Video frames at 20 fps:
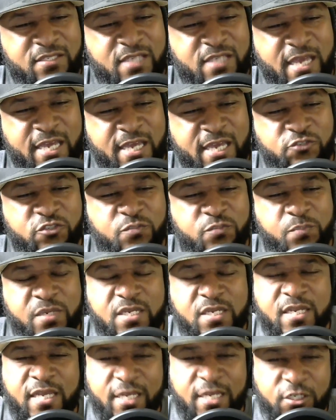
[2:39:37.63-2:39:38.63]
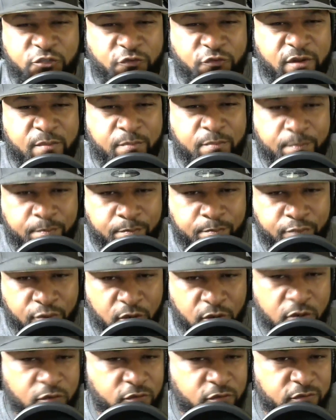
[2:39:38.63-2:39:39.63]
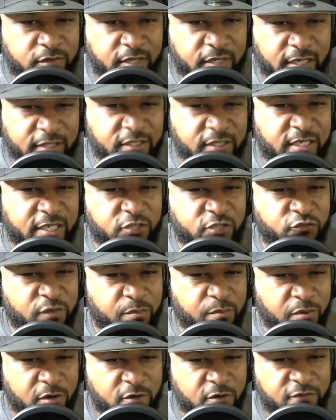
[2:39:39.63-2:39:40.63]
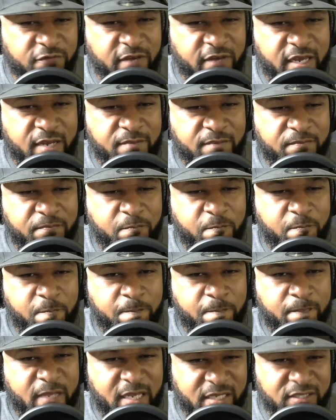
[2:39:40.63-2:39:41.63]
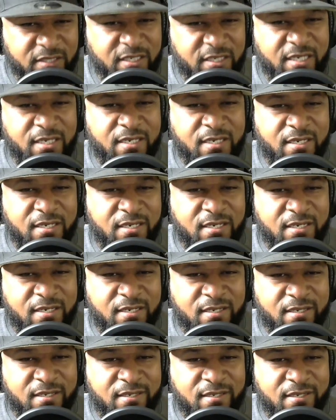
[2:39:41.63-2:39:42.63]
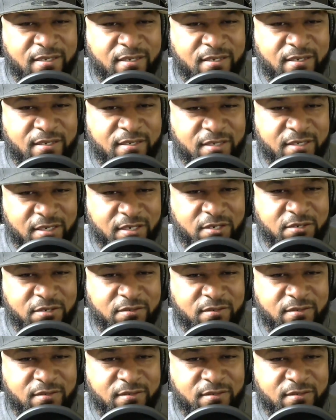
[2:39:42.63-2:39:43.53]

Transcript: Andrus Peat injury prone? Is he injury prone, fam? Is he? You know,